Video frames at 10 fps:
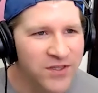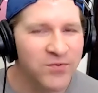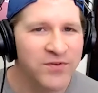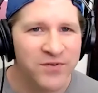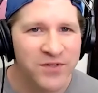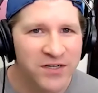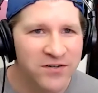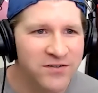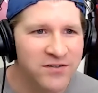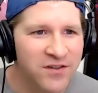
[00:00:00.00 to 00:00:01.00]
we've really
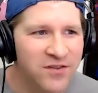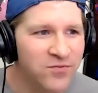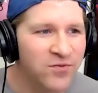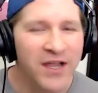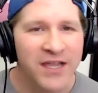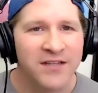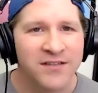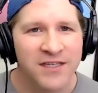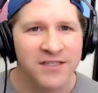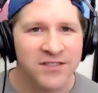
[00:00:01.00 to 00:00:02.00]
earned the right
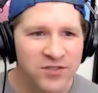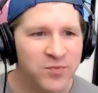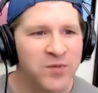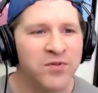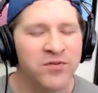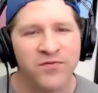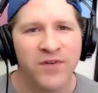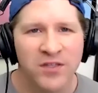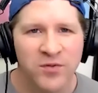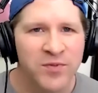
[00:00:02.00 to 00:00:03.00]
as just people who
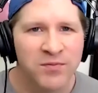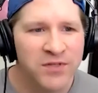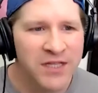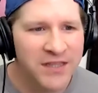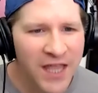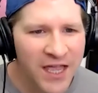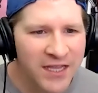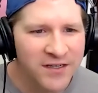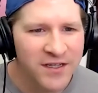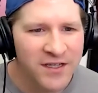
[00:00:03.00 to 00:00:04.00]
follow people
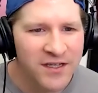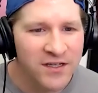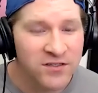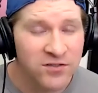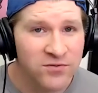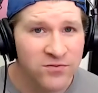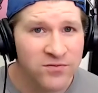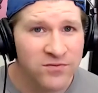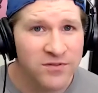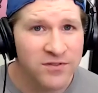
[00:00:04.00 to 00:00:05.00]
online
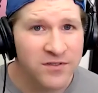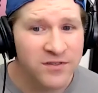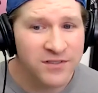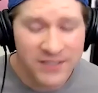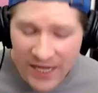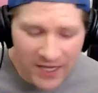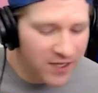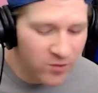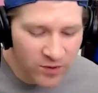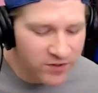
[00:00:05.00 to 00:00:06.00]
to
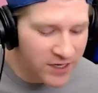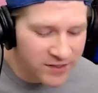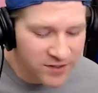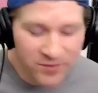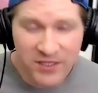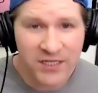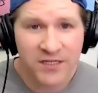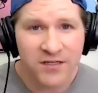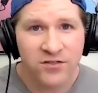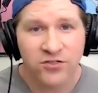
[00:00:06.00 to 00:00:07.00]
say whether or not
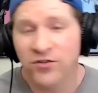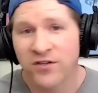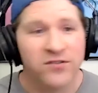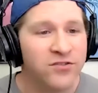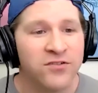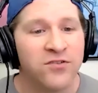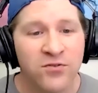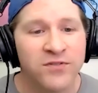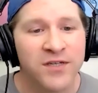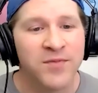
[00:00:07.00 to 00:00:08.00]
somebody should or shouldn't
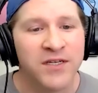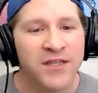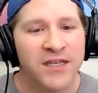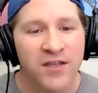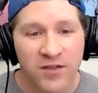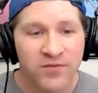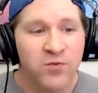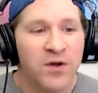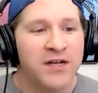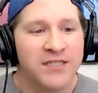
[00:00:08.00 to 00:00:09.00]
do something. Like if you
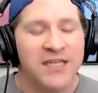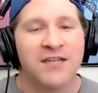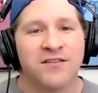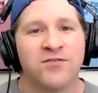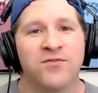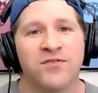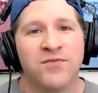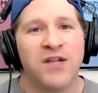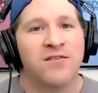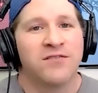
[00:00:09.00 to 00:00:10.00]
want to take 2 or
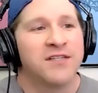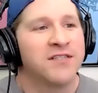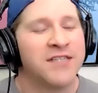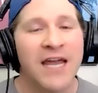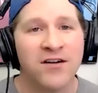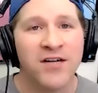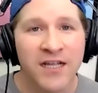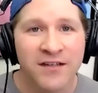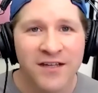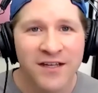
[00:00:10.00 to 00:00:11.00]
3 hours on a
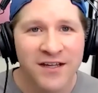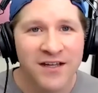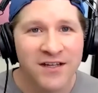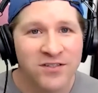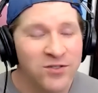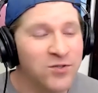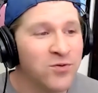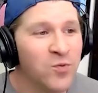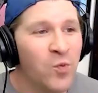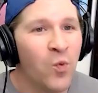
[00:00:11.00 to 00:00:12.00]
Saturday
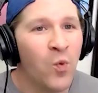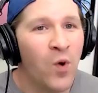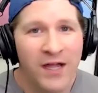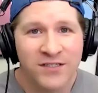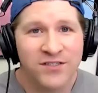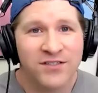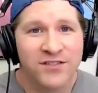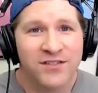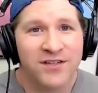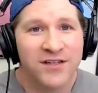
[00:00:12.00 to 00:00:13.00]
to watch,
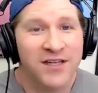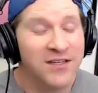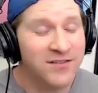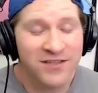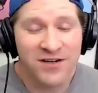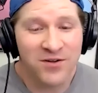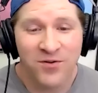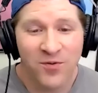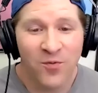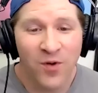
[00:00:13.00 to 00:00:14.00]

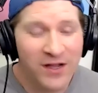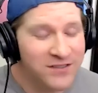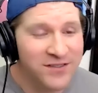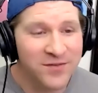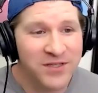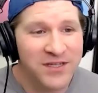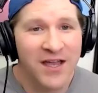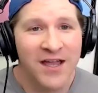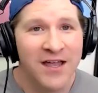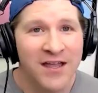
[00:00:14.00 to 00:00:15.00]
watch something
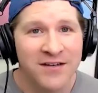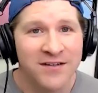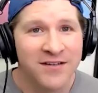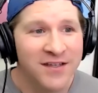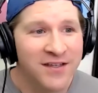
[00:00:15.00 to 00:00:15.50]
on